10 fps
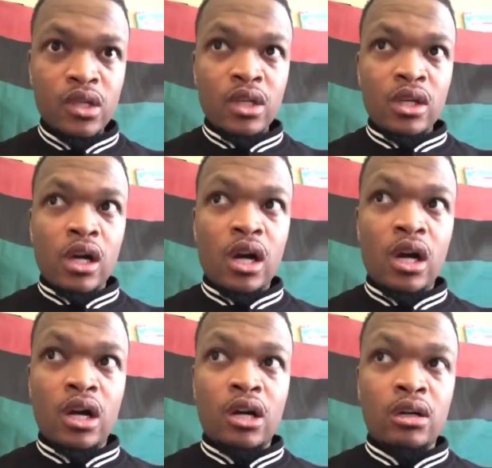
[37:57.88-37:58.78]

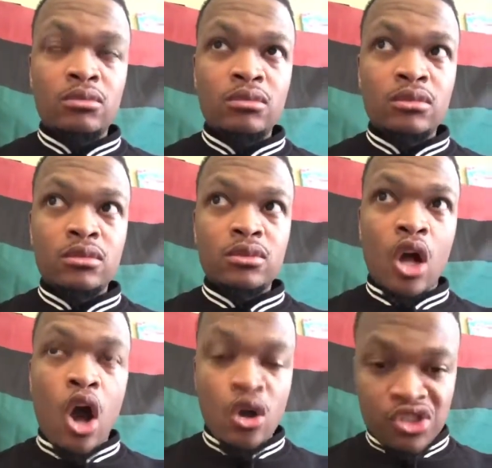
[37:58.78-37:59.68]

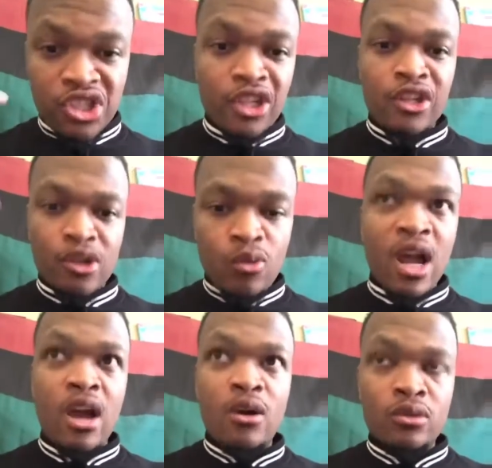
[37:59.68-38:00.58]
all centered
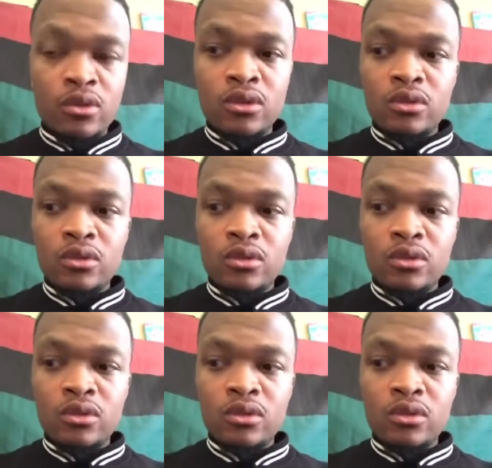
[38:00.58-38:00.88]
around